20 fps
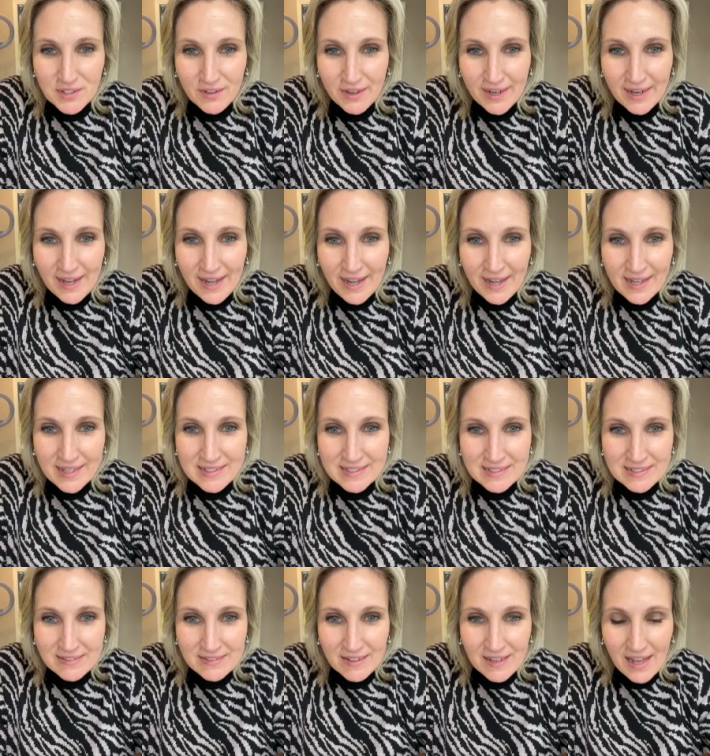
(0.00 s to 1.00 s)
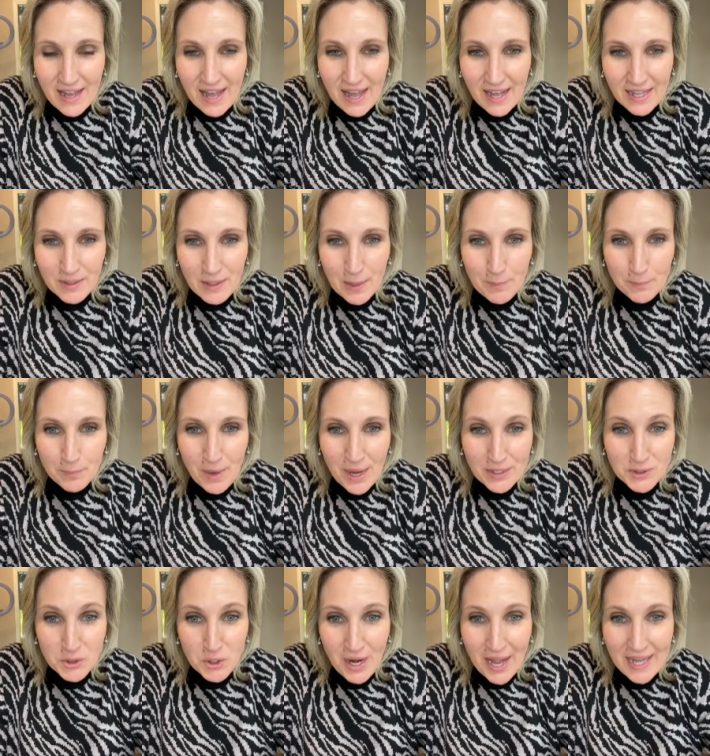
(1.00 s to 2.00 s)
sorry, guys.
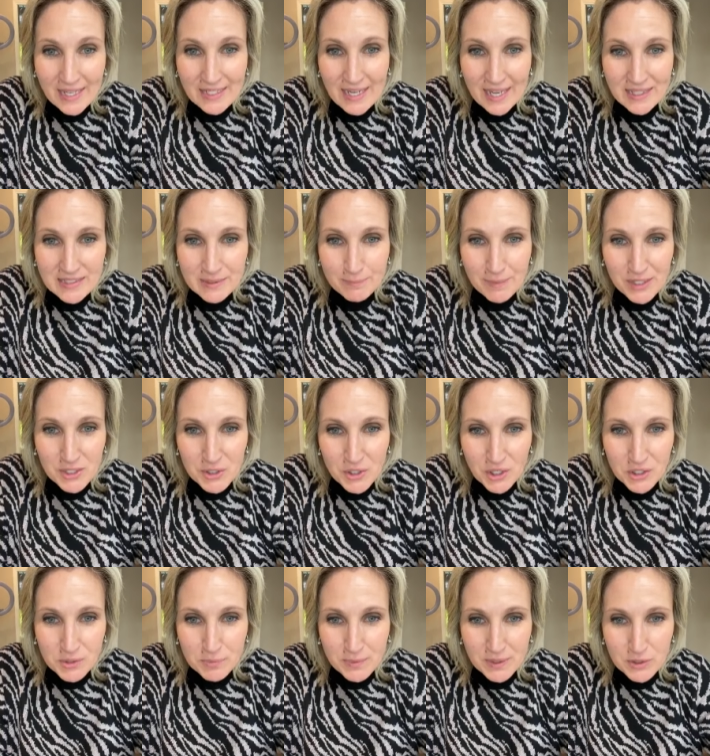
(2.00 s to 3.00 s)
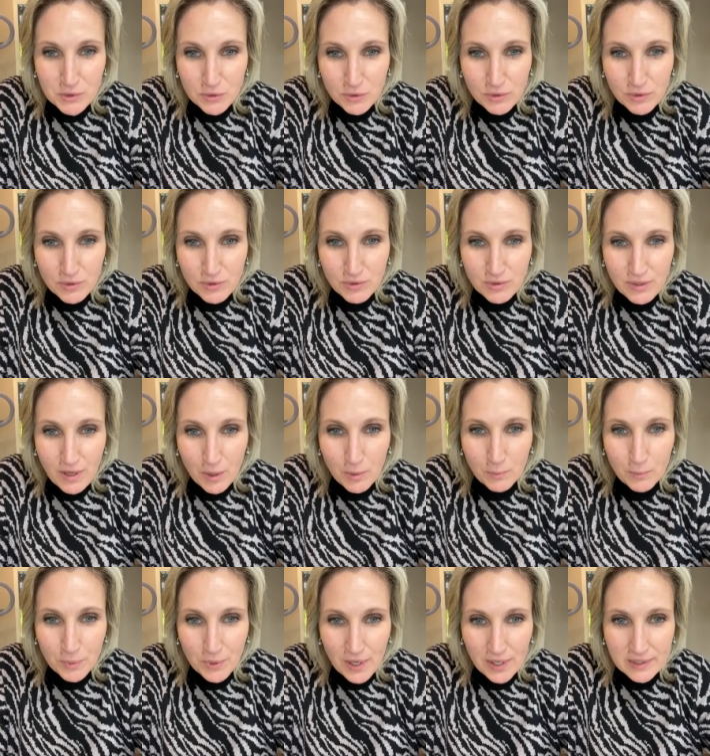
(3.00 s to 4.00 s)
I try not to be judgmental
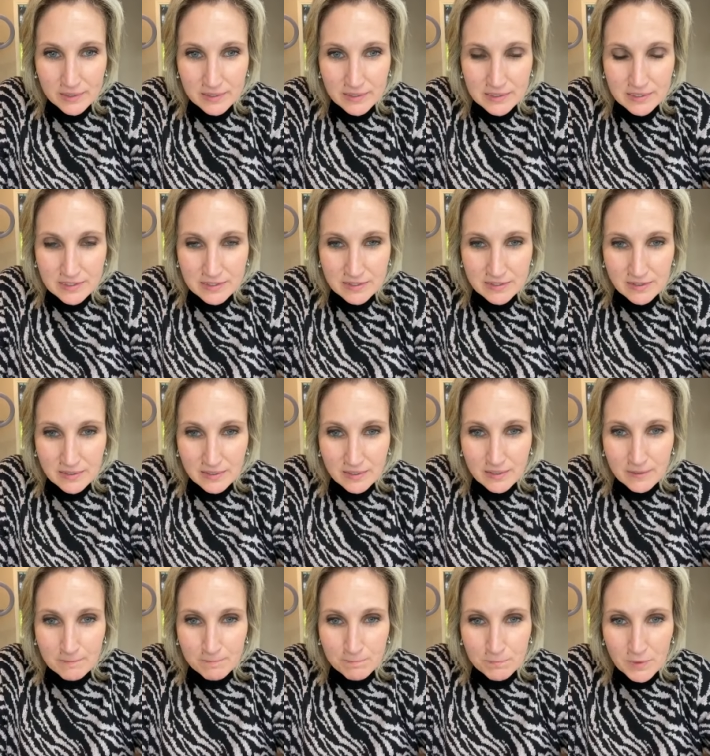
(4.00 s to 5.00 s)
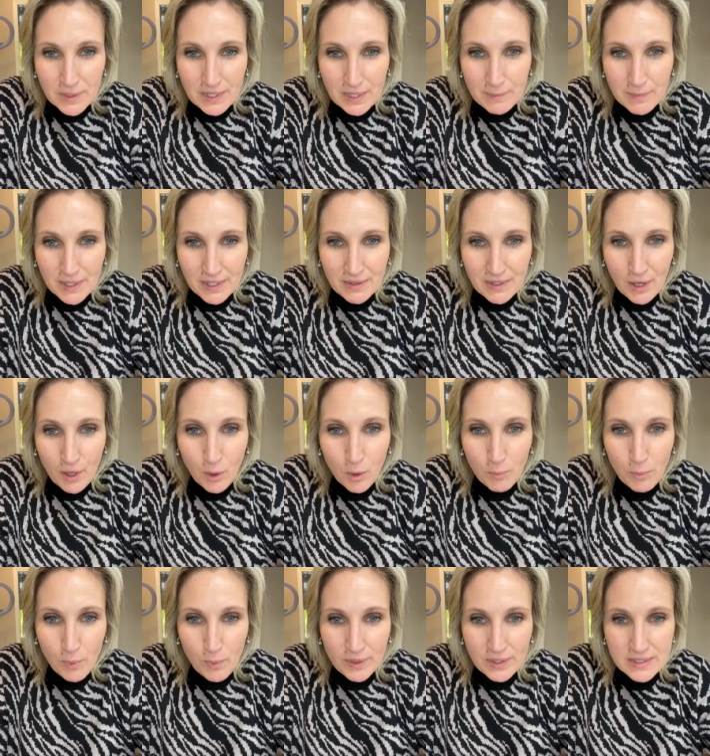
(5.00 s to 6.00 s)
on products, but, I mean, the
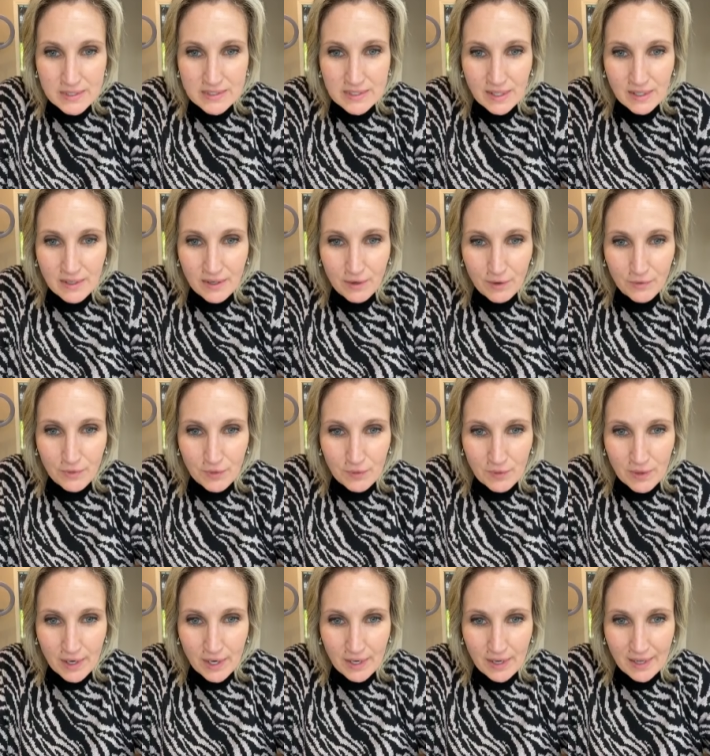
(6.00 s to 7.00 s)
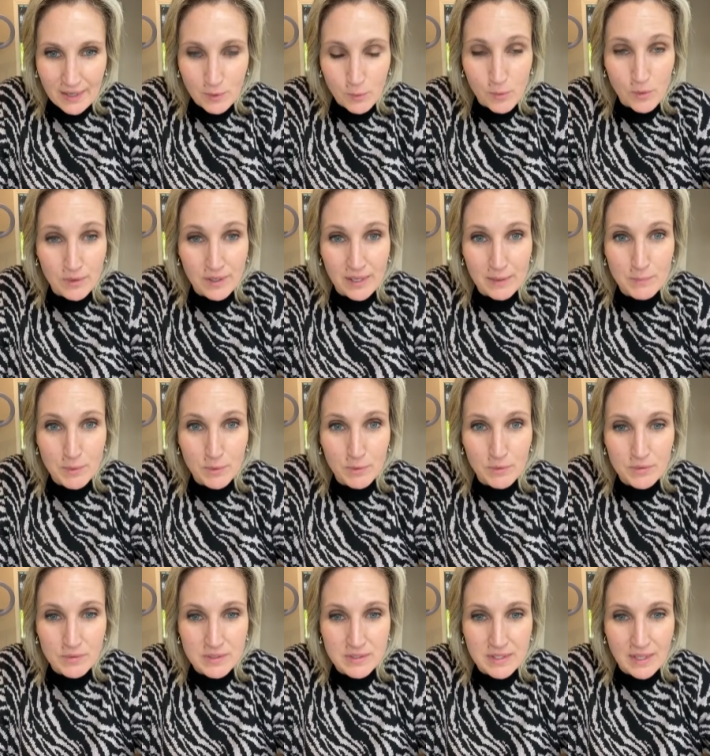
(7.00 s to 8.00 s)
whole point is to get healthy, right? I don't want
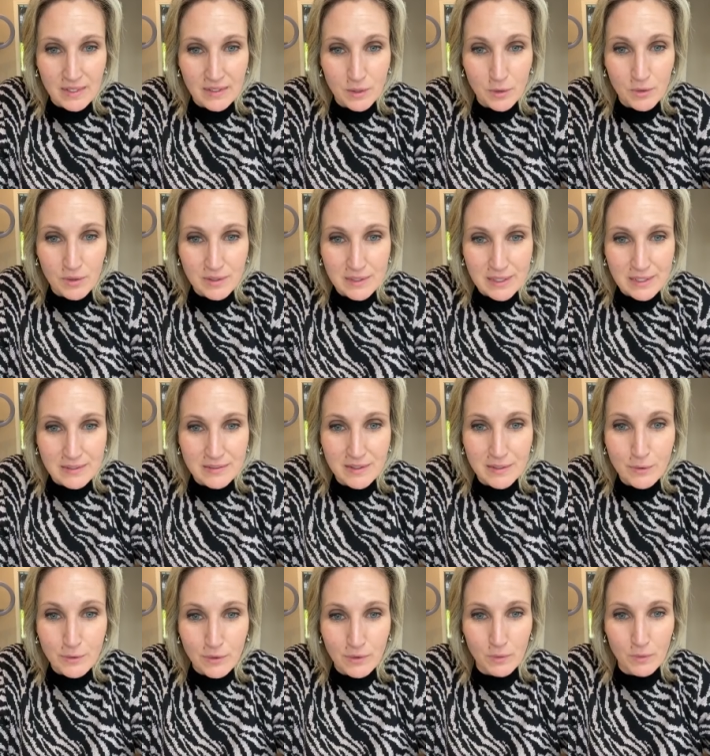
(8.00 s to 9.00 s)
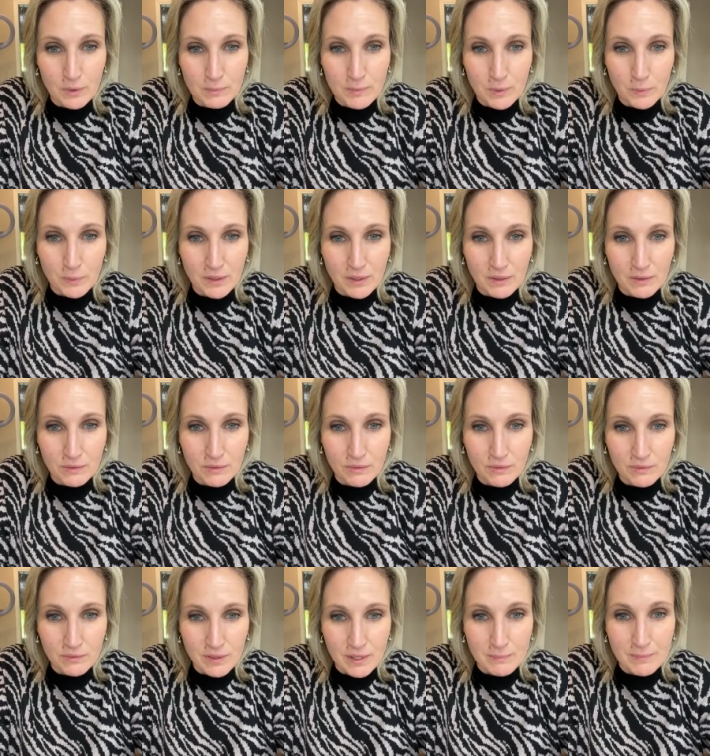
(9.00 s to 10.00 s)
chemicals that you clean dental equipment
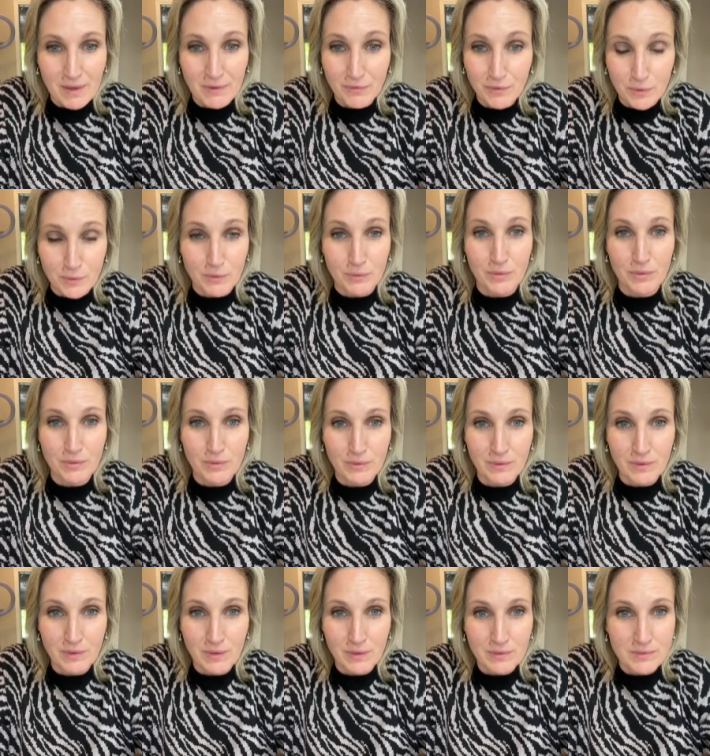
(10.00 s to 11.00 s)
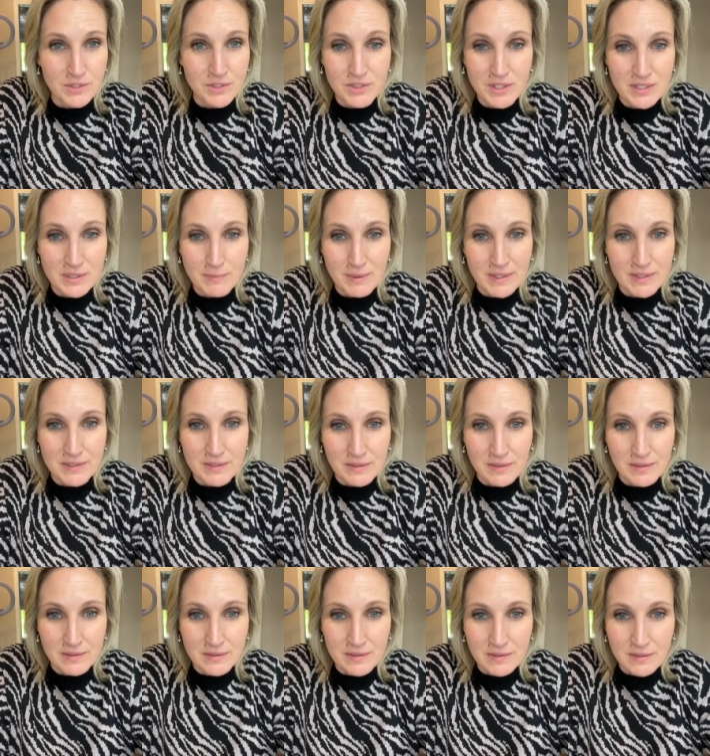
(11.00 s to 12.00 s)
with in my food. Just doesn't make
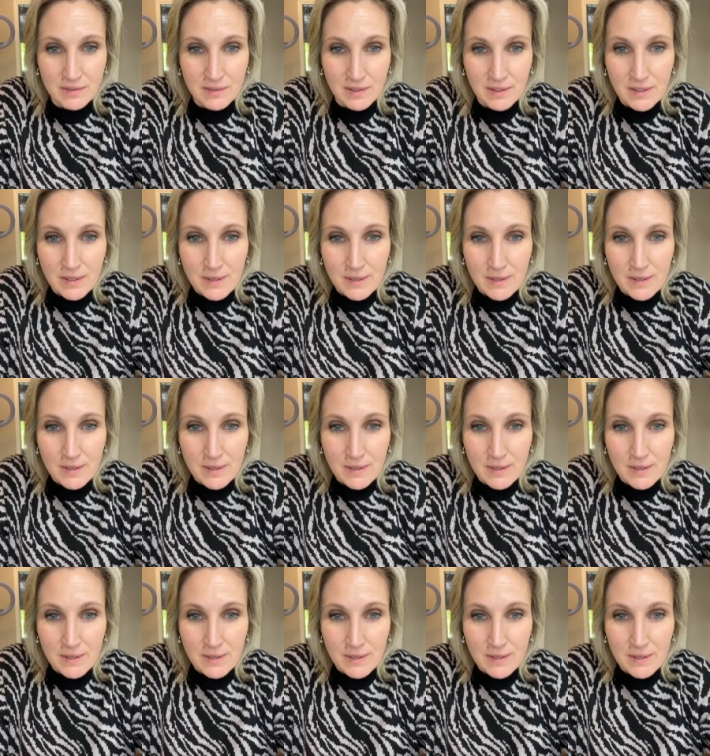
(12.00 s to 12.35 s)
sense.